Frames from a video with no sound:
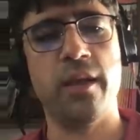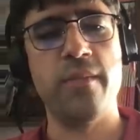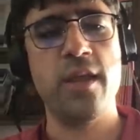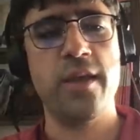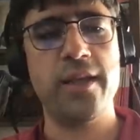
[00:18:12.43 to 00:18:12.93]

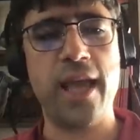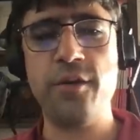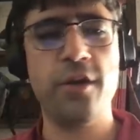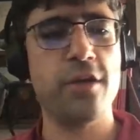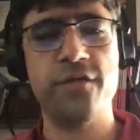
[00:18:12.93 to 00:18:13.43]
Um, and I
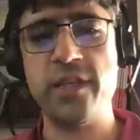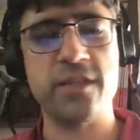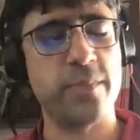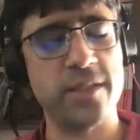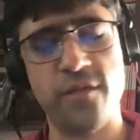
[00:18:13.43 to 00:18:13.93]
don't know if
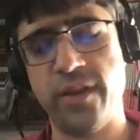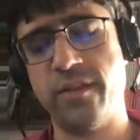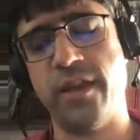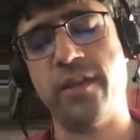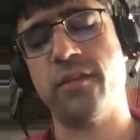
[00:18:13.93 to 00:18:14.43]
these
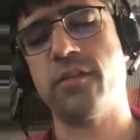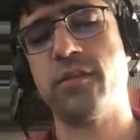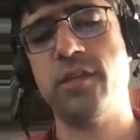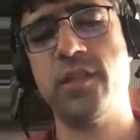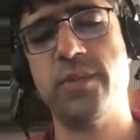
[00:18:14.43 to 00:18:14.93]
specific
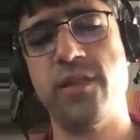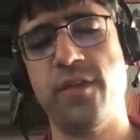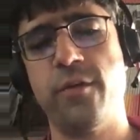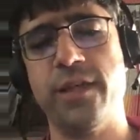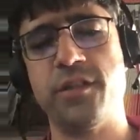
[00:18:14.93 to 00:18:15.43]
things, these
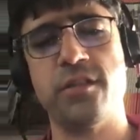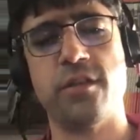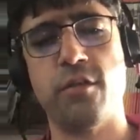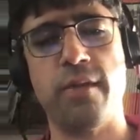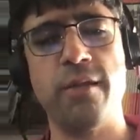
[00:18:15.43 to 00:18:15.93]
specific
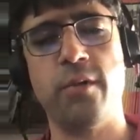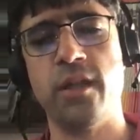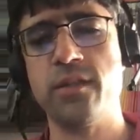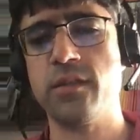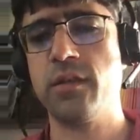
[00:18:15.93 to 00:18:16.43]
questions are the right
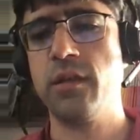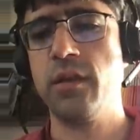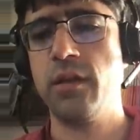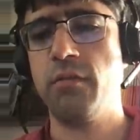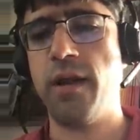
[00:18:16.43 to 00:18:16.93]
ones,
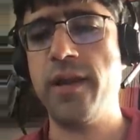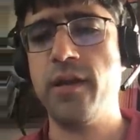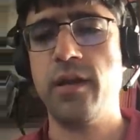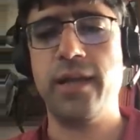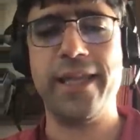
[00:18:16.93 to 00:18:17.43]

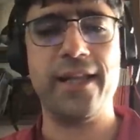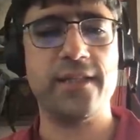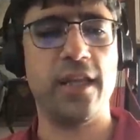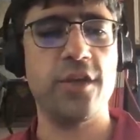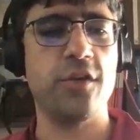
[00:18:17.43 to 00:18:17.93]
right? I
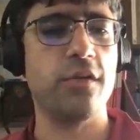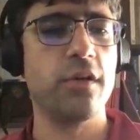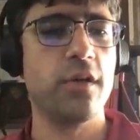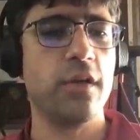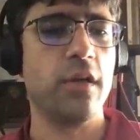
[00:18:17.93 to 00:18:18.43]
can't tell
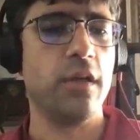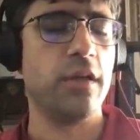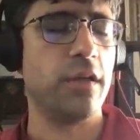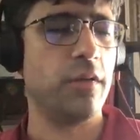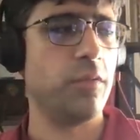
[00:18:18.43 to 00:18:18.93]
you
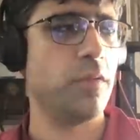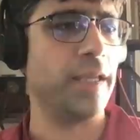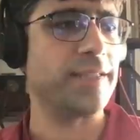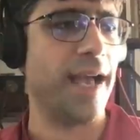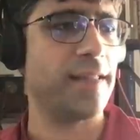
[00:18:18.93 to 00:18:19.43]

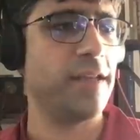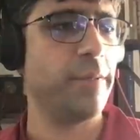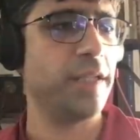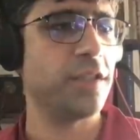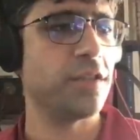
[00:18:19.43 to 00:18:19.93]

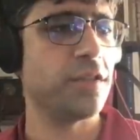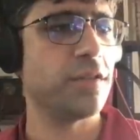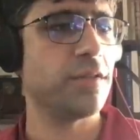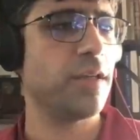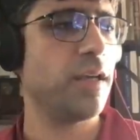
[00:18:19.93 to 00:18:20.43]
exactly
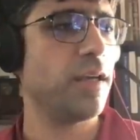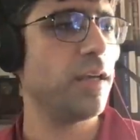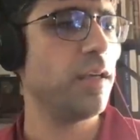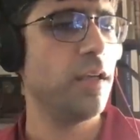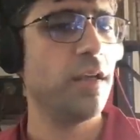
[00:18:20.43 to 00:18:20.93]
which
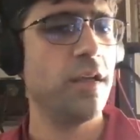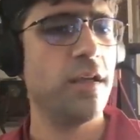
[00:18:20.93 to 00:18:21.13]
uh,